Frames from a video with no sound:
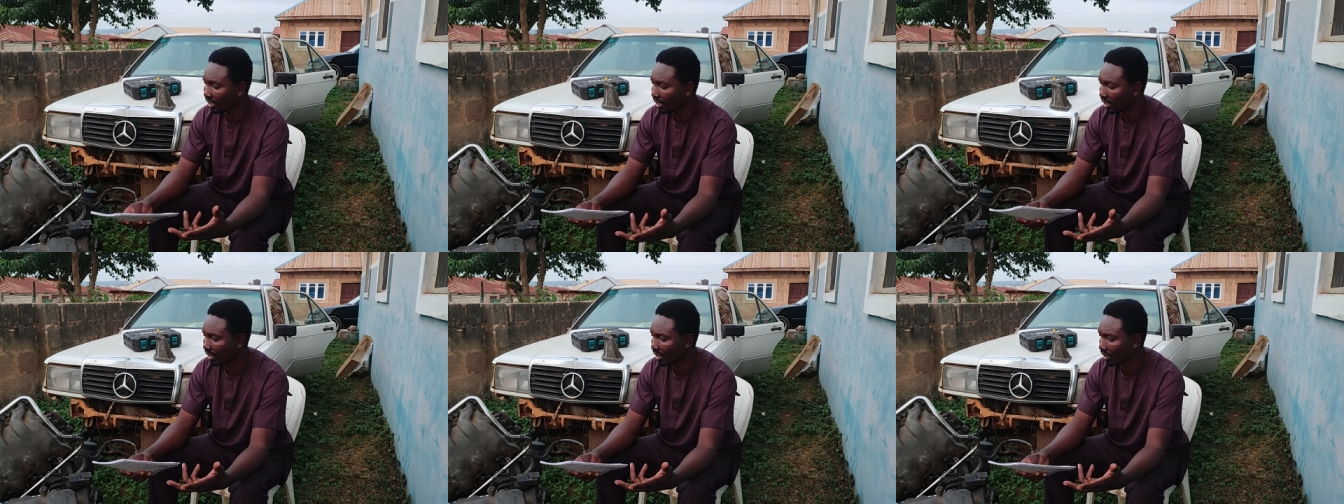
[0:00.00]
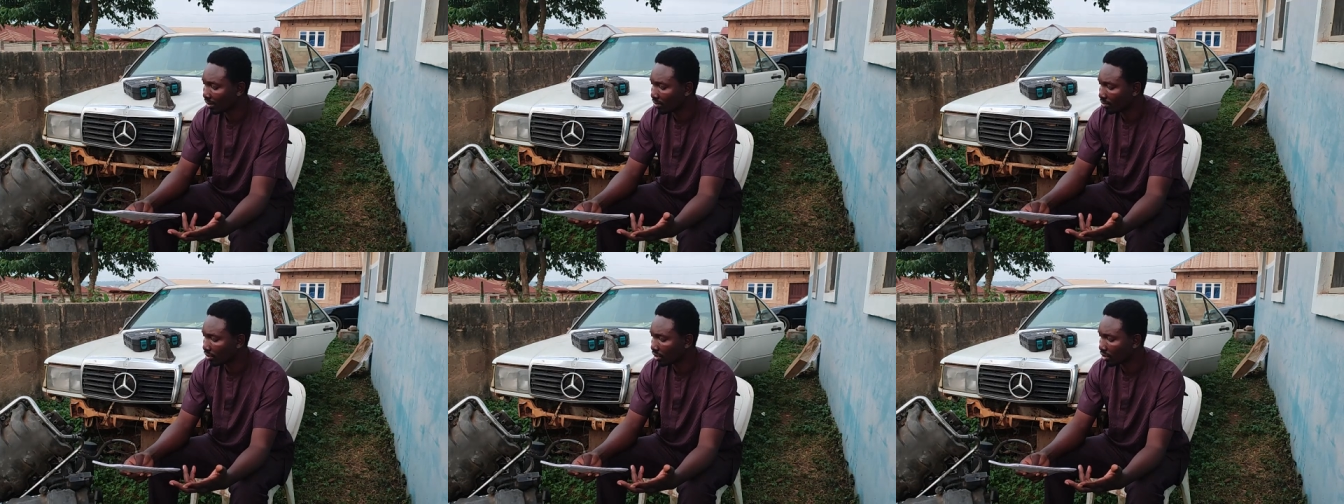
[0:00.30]

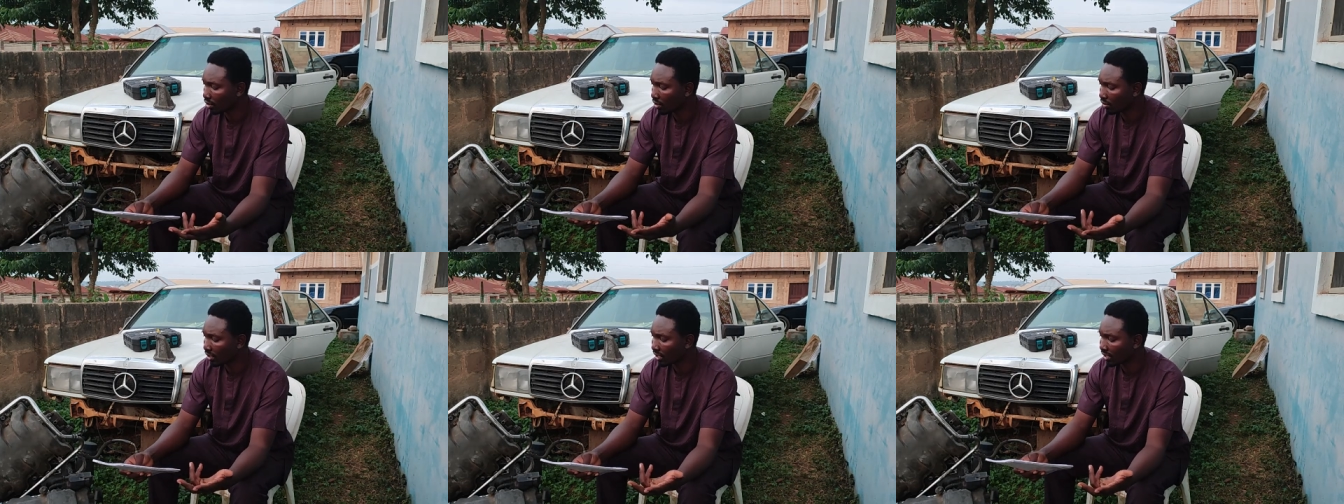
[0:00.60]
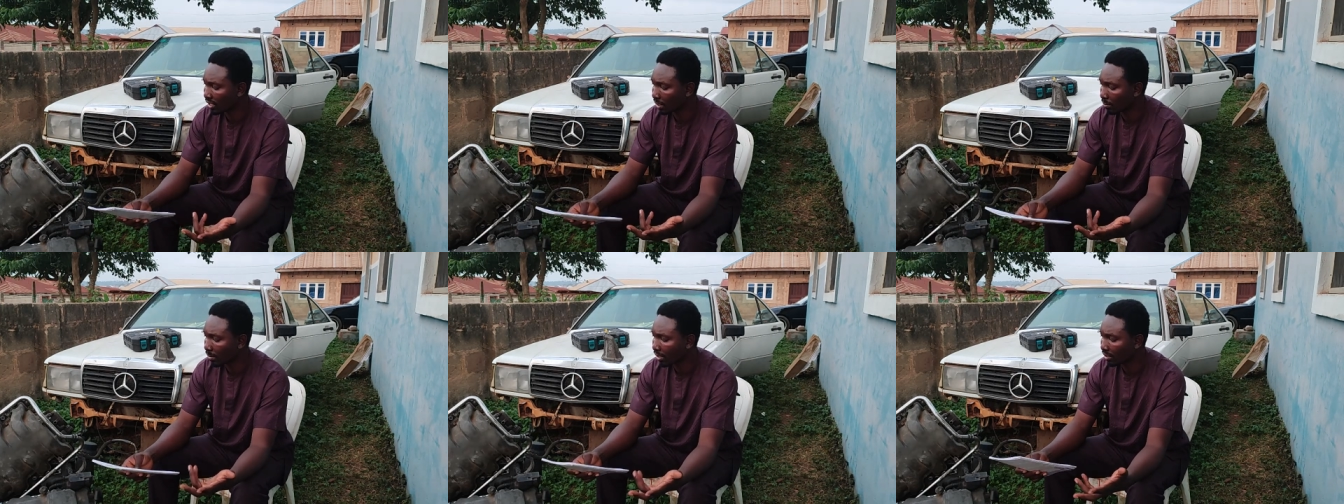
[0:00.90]
uh, the
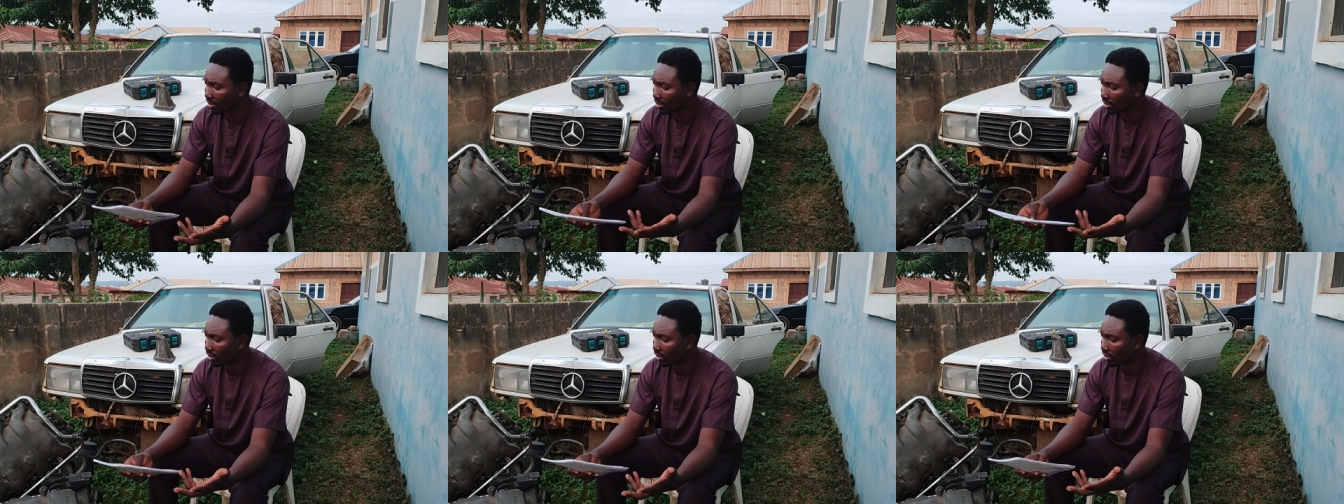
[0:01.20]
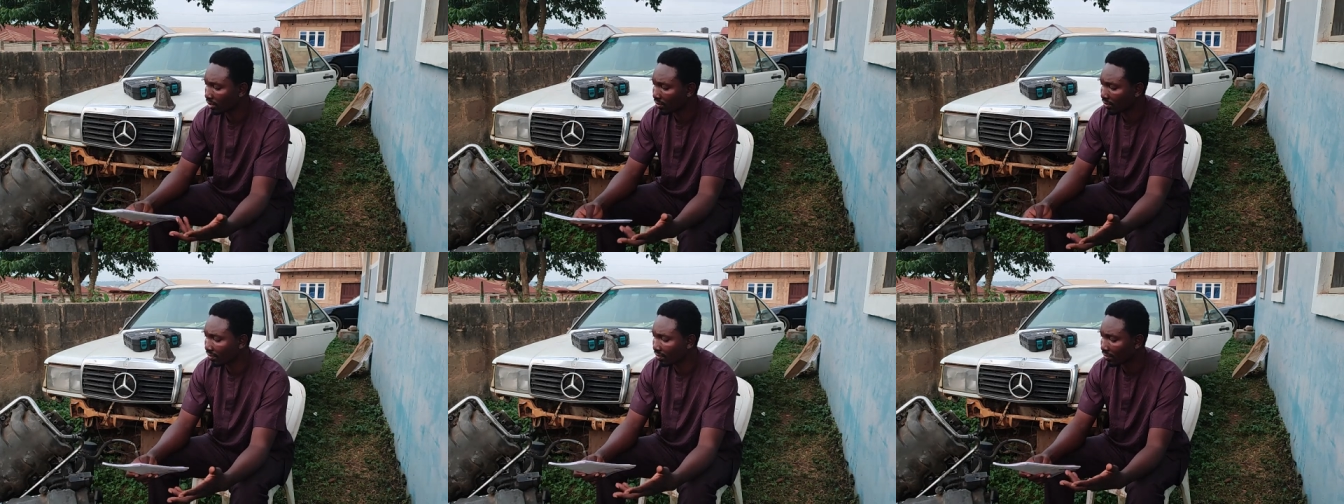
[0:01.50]
current
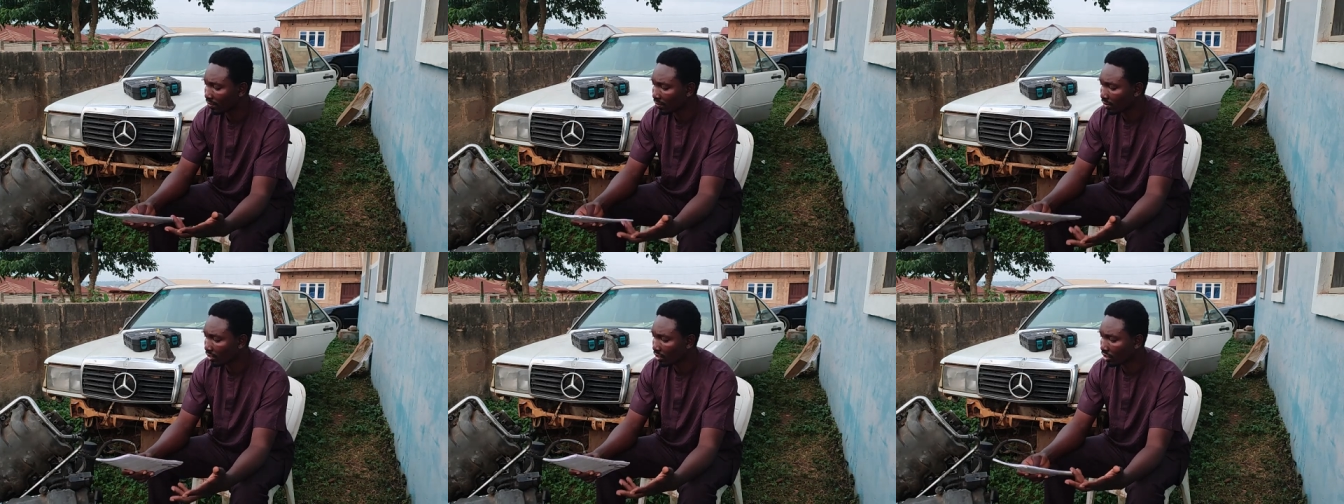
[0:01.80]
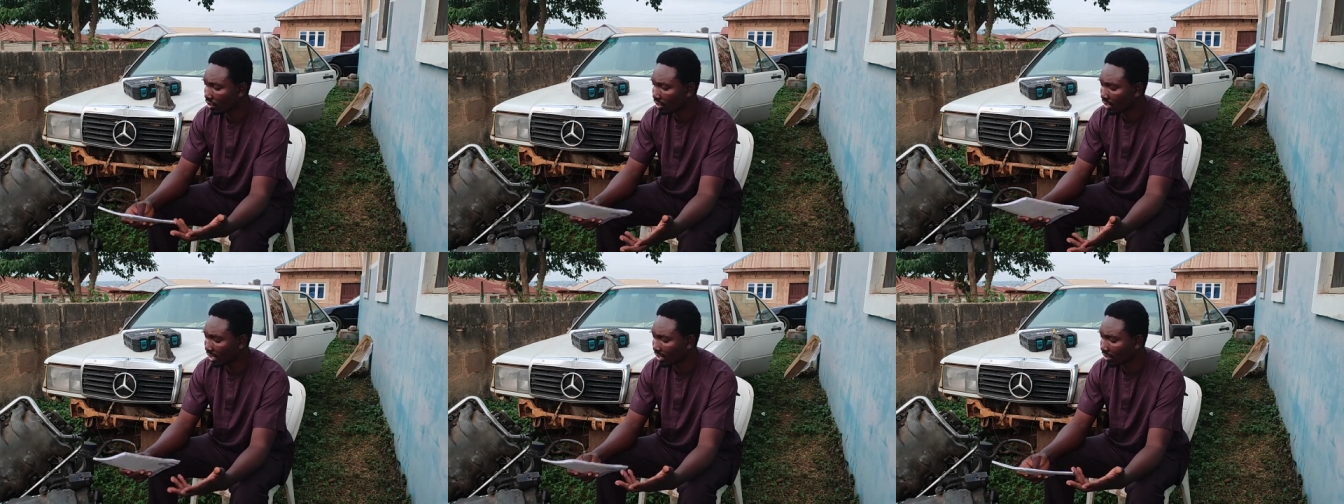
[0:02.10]
capacity of
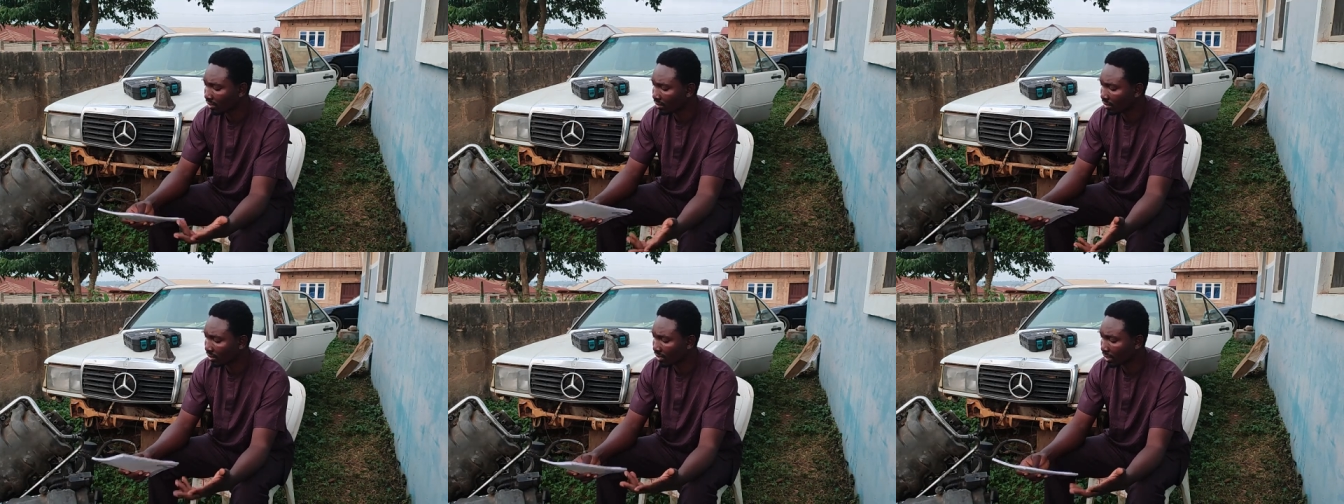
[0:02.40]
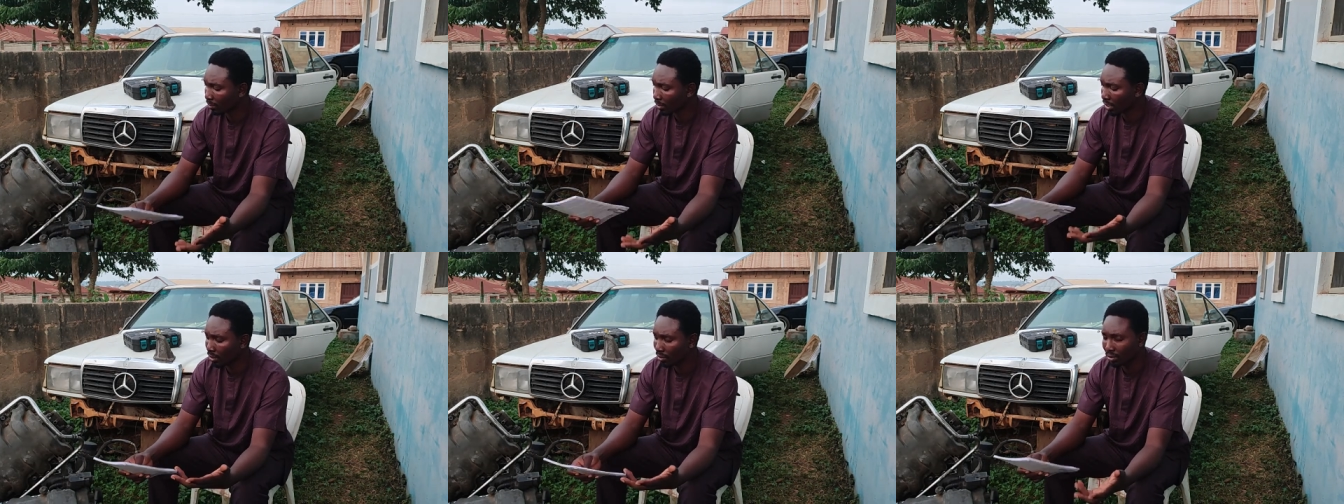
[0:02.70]
each channel is
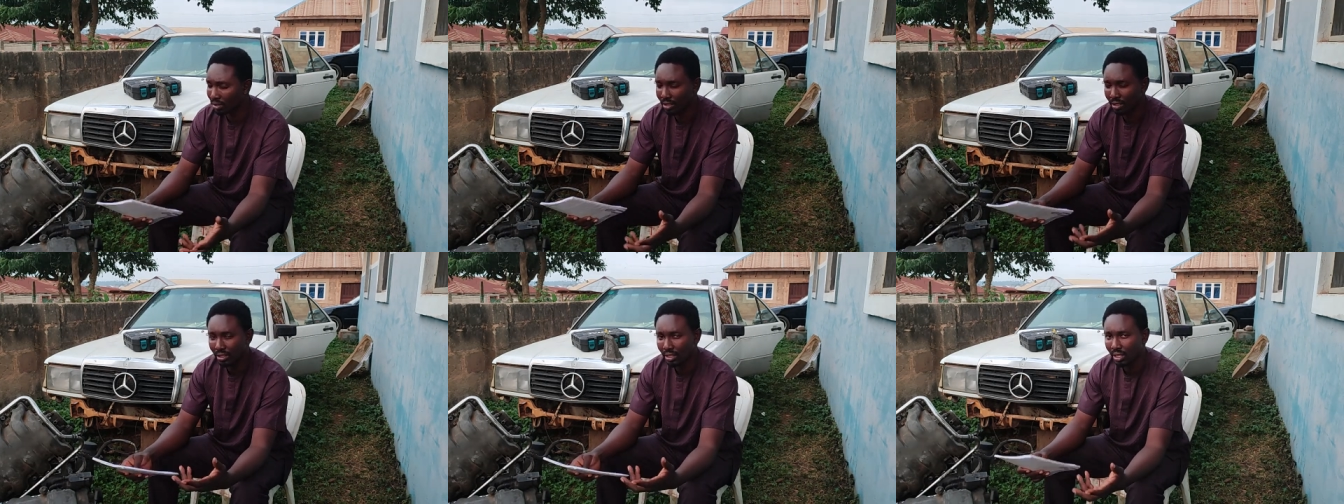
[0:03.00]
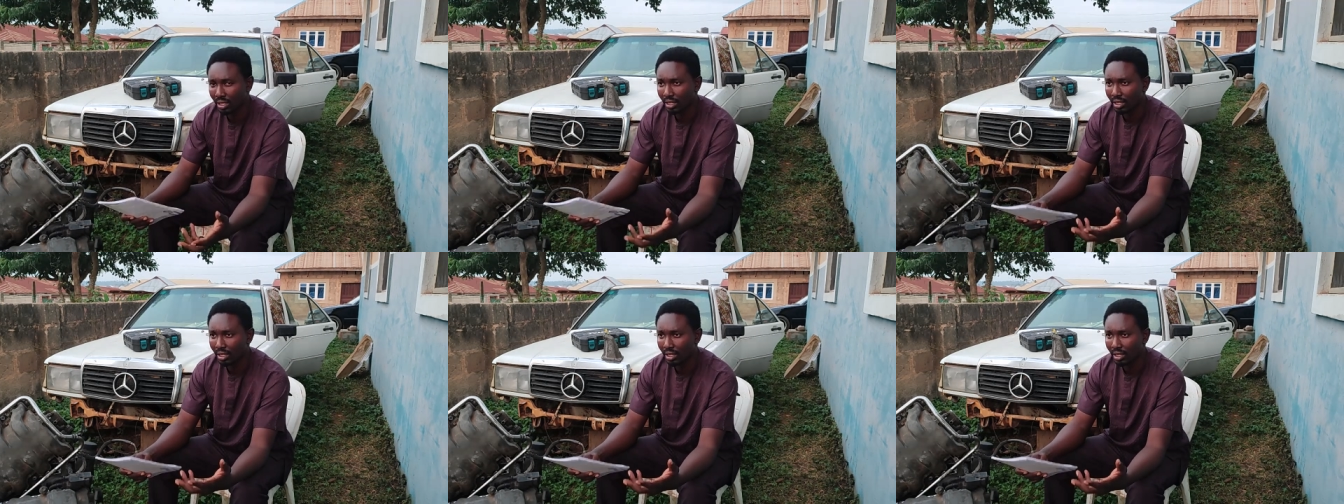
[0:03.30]
about